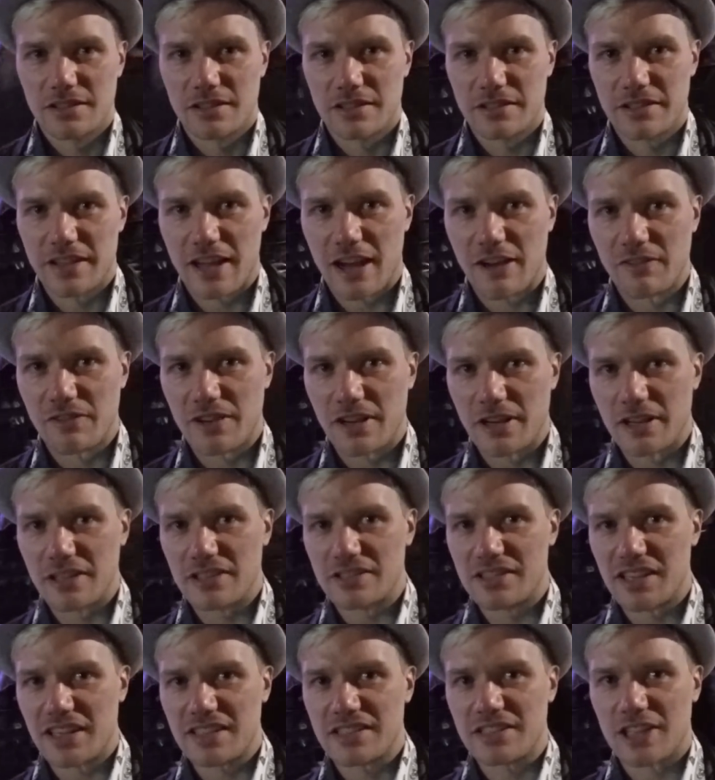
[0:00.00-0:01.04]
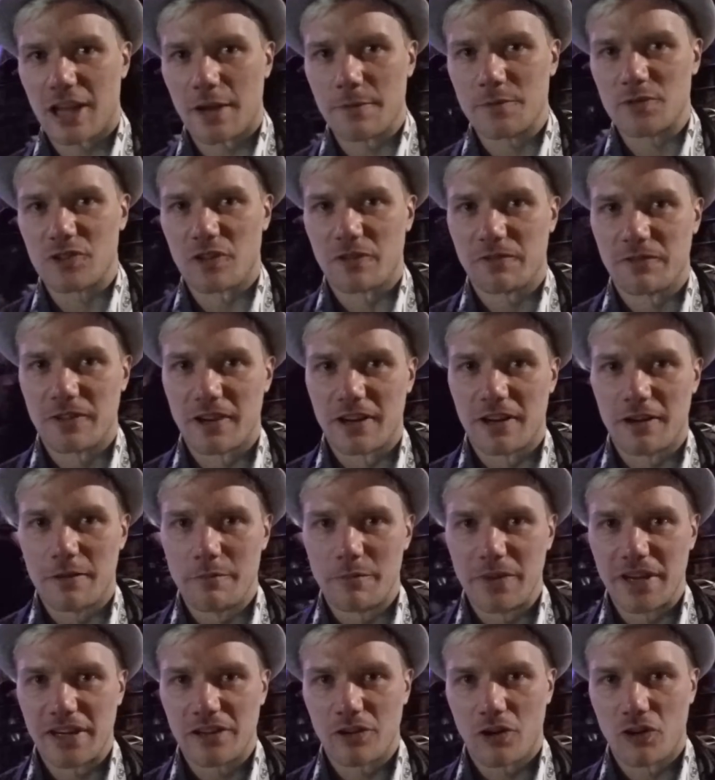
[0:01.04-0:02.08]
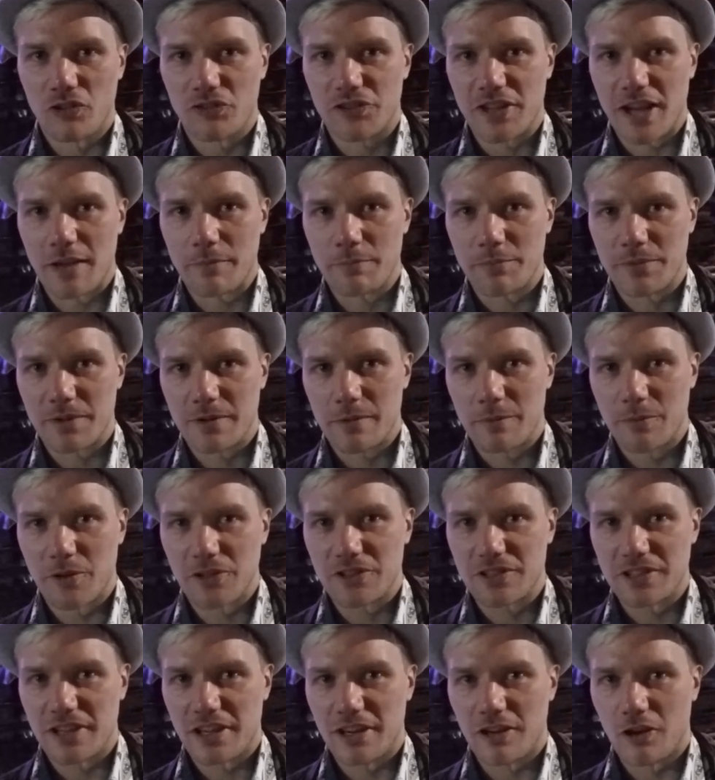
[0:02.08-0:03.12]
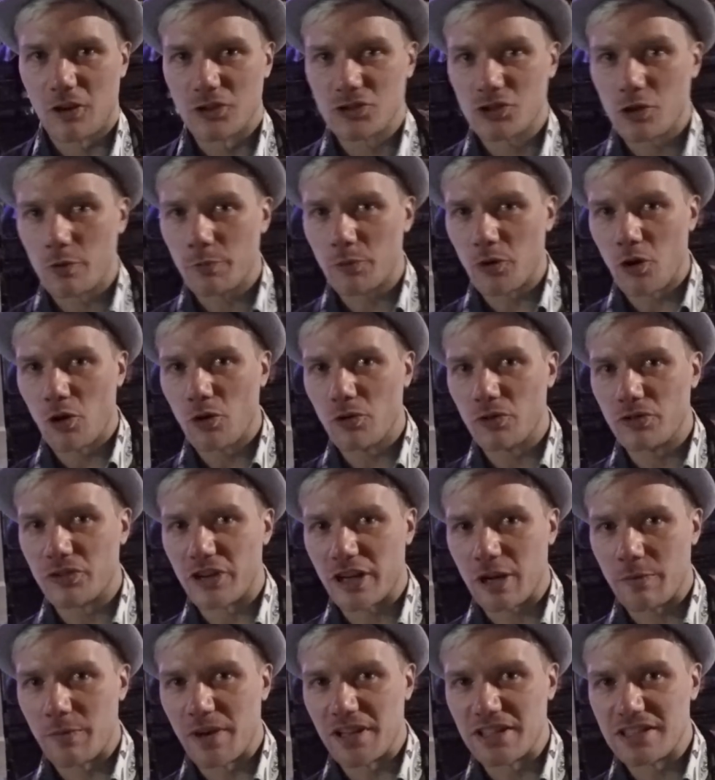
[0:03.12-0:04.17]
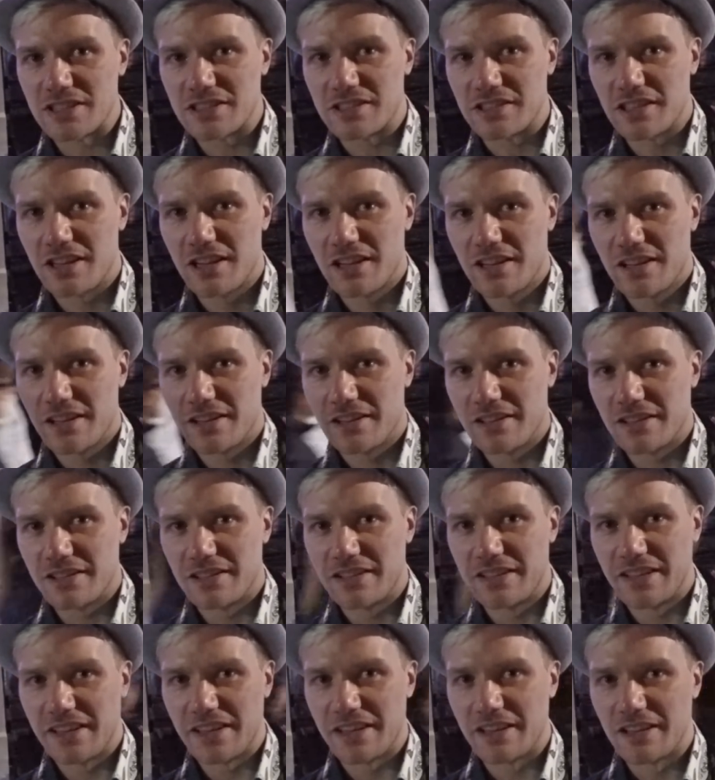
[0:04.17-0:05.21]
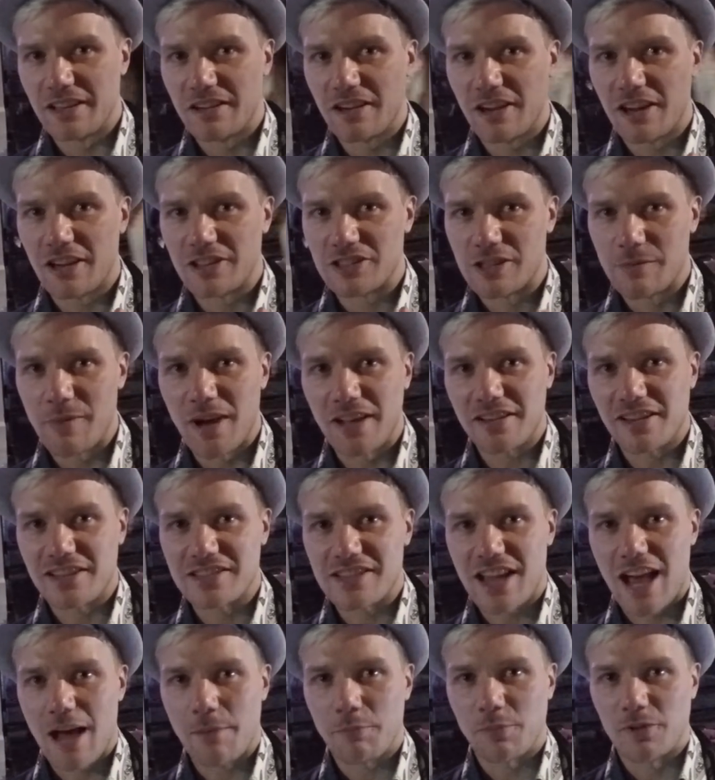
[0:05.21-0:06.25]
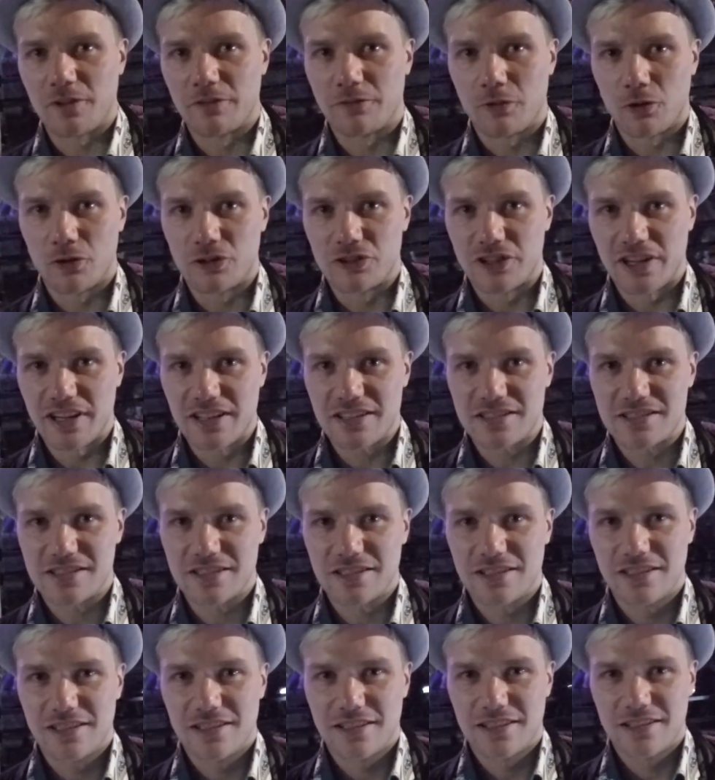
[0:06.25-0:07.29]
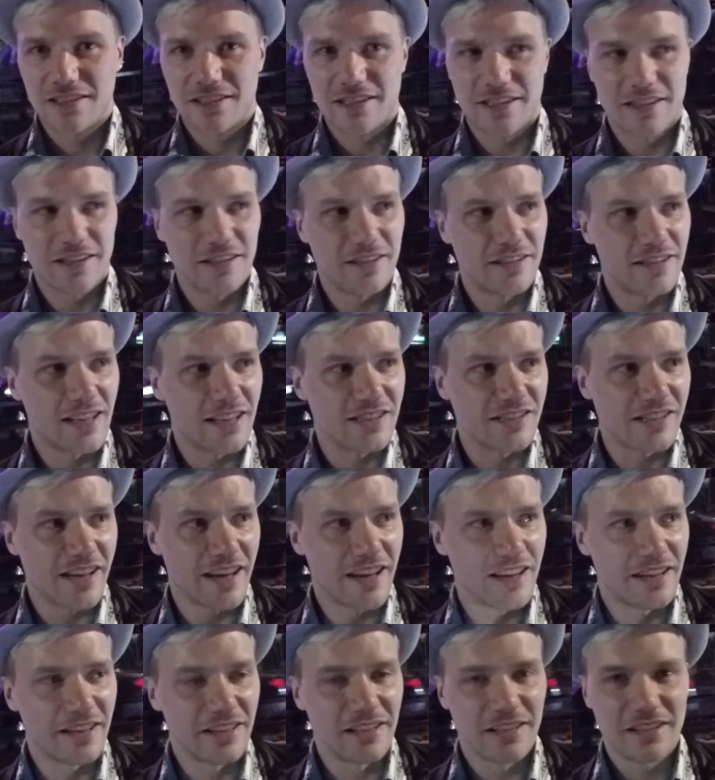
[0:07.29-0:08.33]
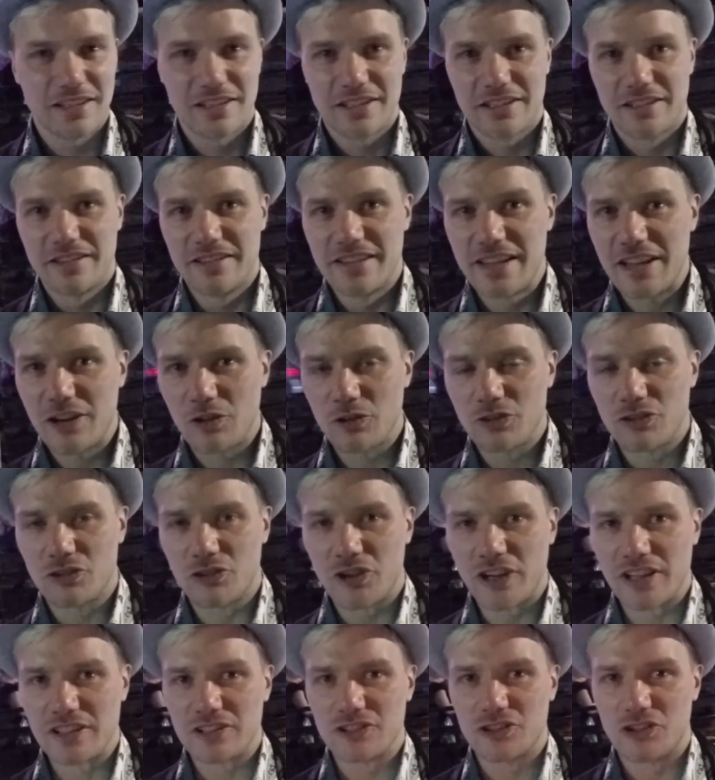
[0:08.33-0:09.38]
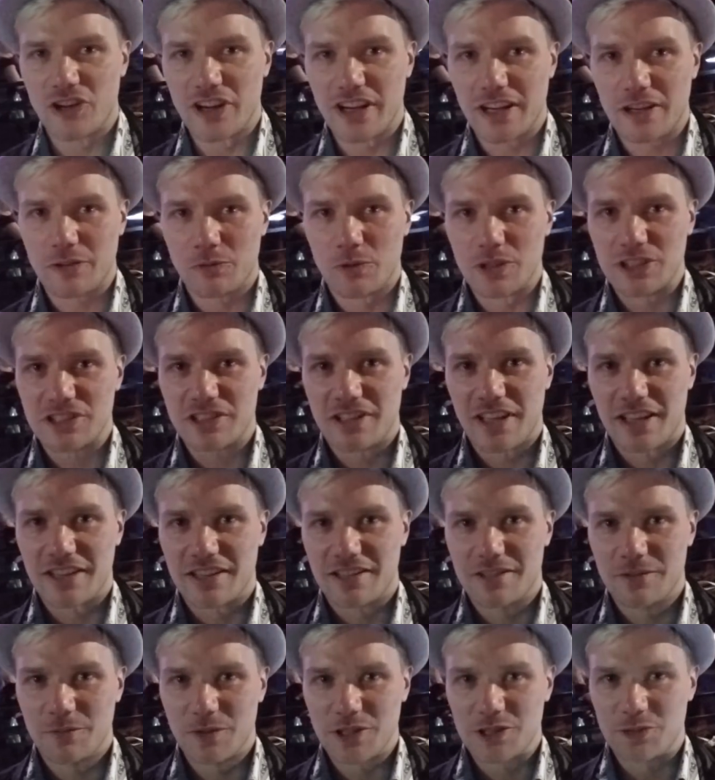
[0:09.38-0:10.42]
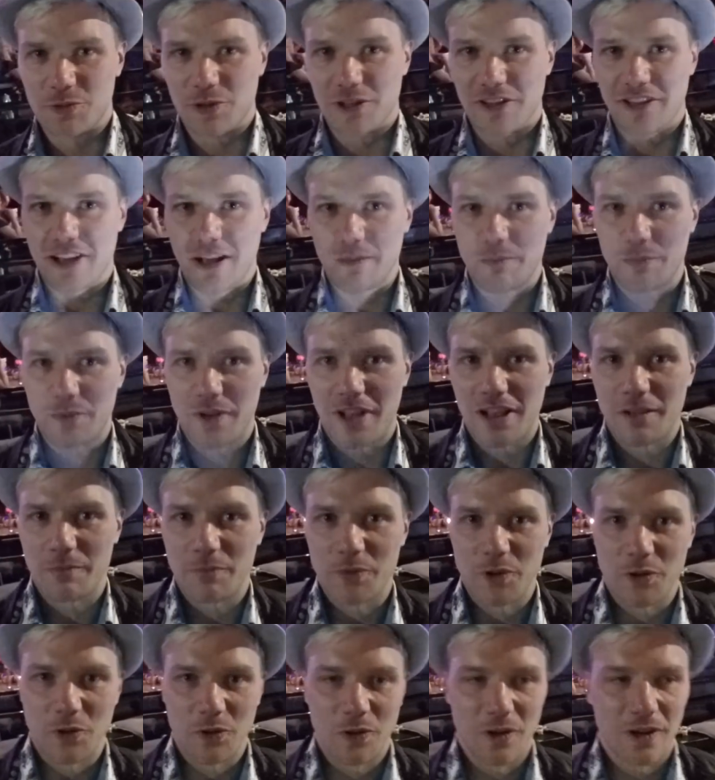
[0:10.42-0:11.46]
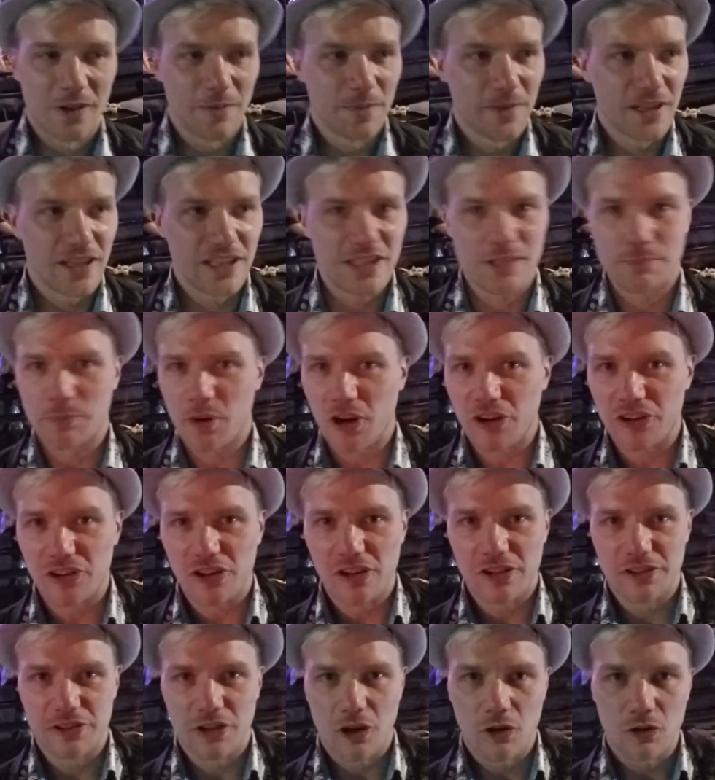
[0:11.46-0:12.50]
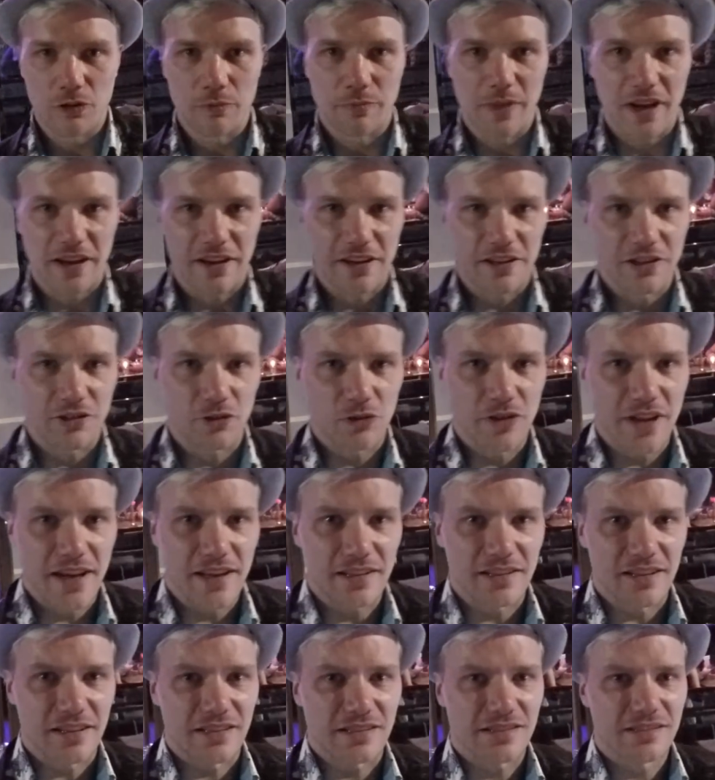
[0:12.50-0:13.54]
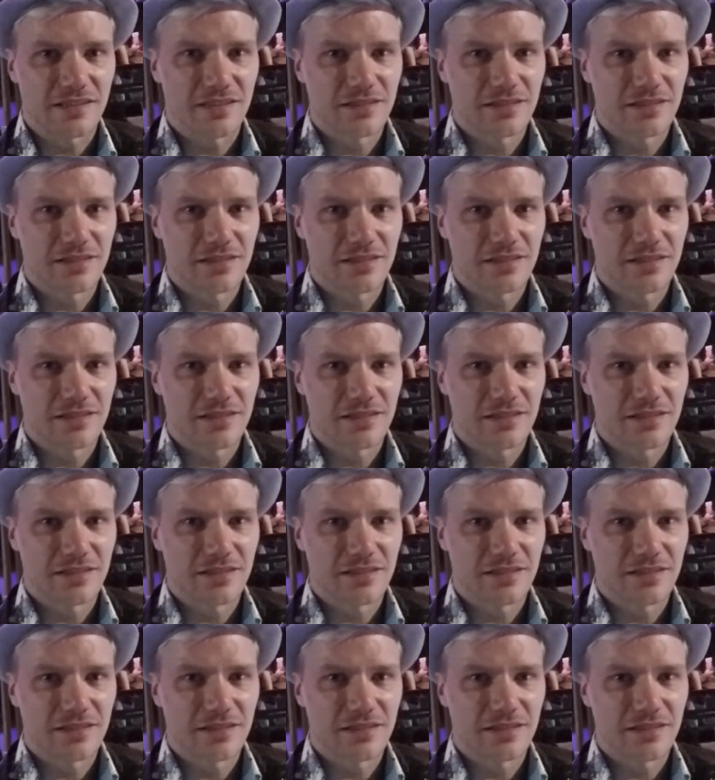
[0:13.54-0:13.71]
They have 6 types of beer on tap, but Oslo Pro recommends the Samantha's Apple for drinks. That's a neon green drink which will help you spiral down back into the 80s.